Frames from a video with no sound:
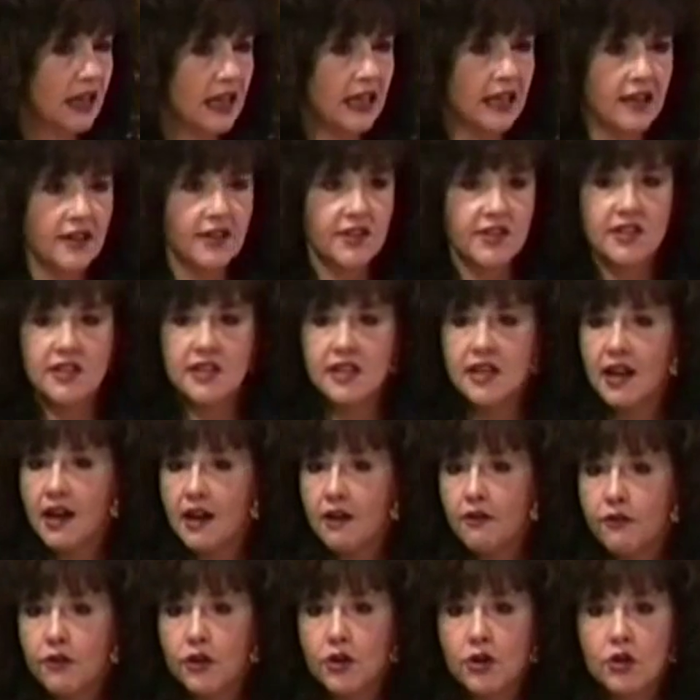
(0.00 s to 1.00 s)
It is
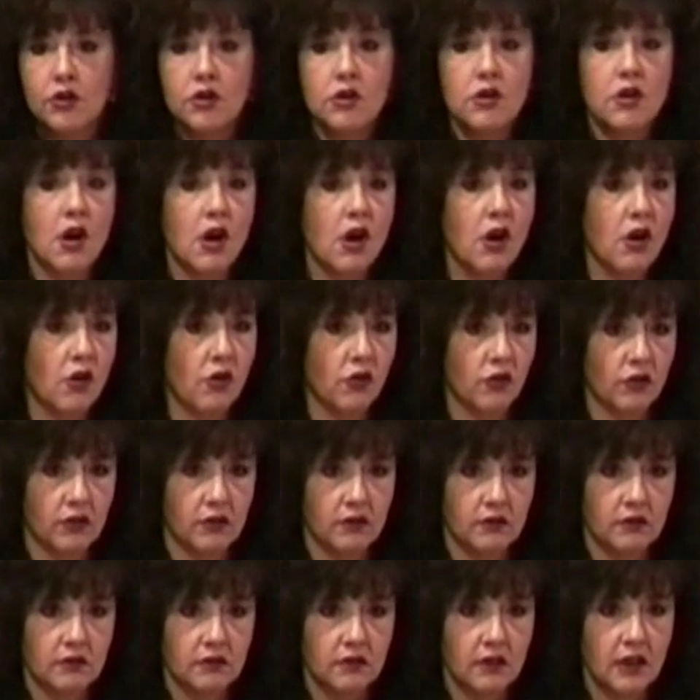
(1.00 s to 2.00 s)
never
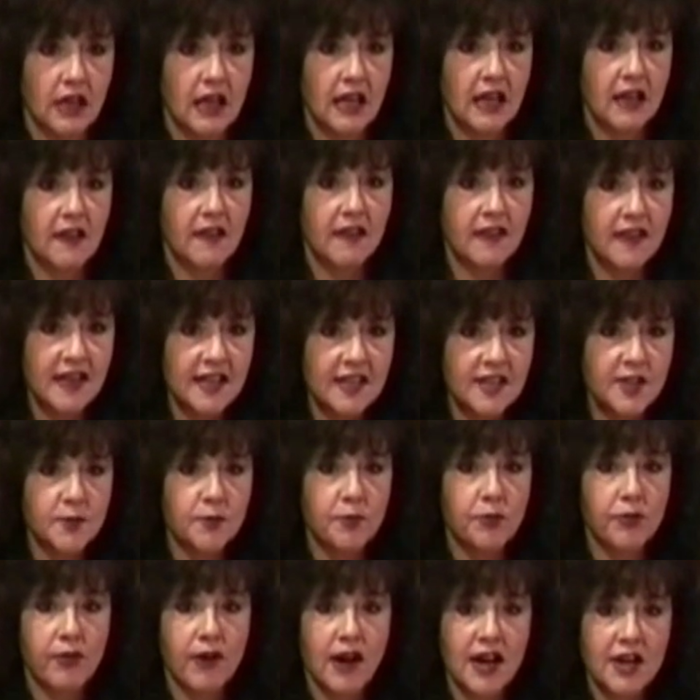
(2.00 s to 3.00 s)
known.
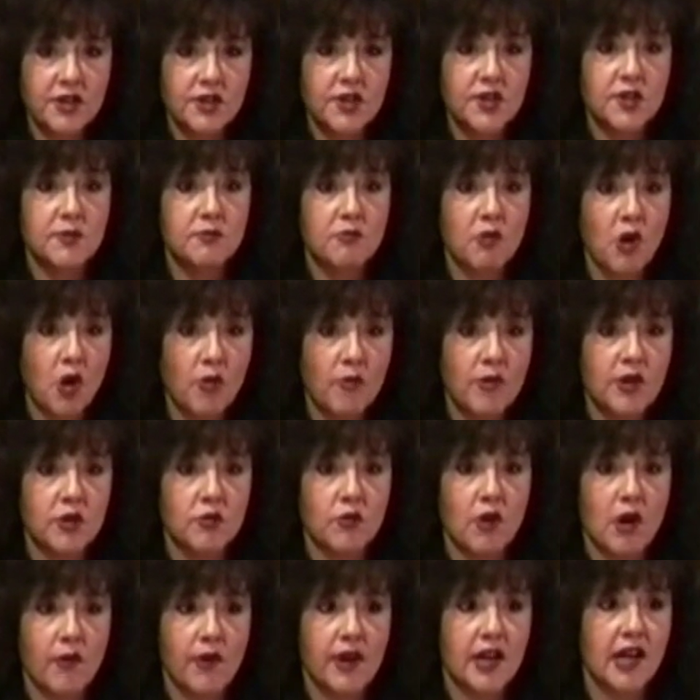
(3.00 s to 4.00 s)
This precious
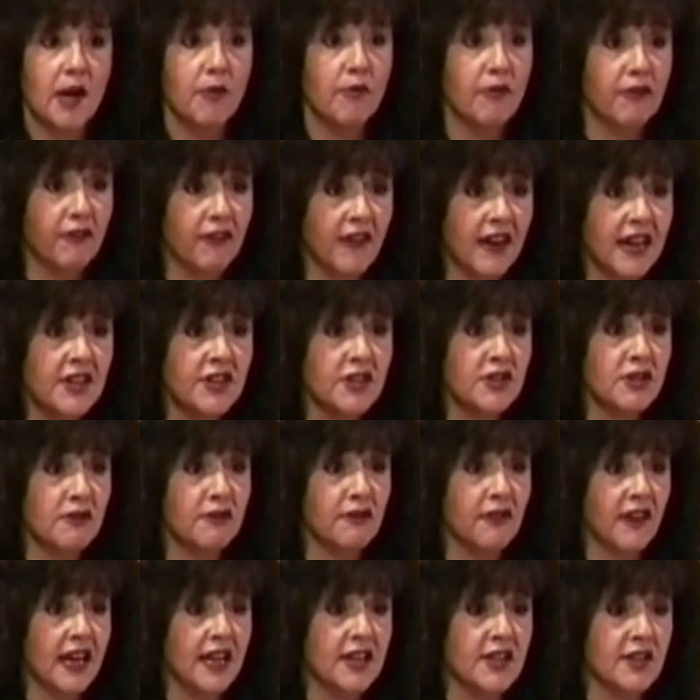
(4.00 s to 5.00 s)
moment where we come face
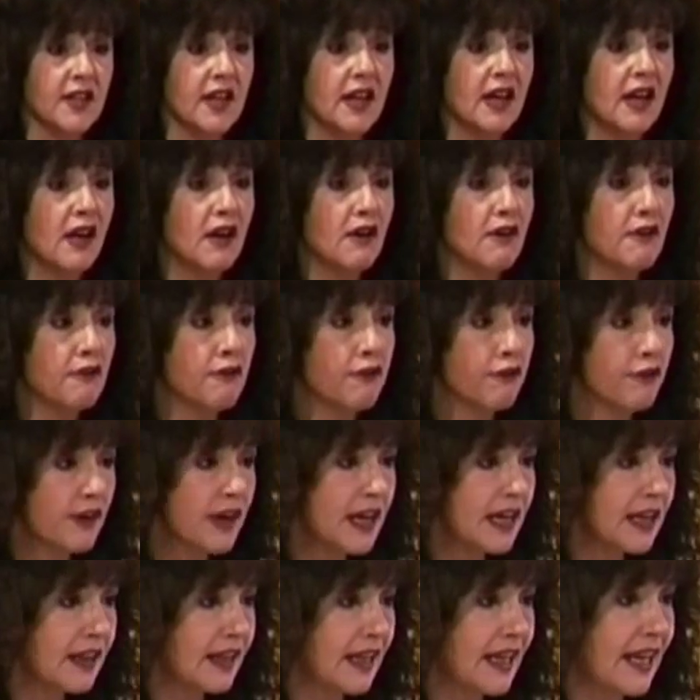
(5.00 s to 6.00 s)
to face
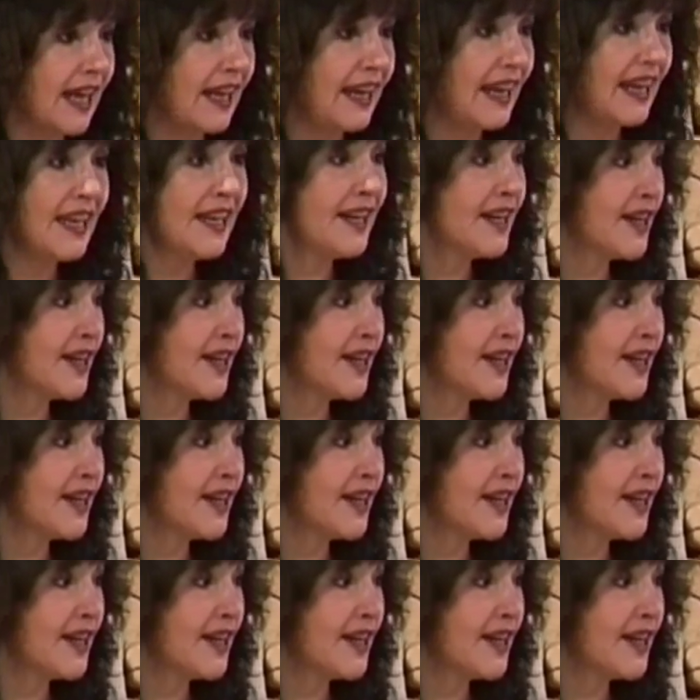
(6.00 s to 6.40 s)
freely and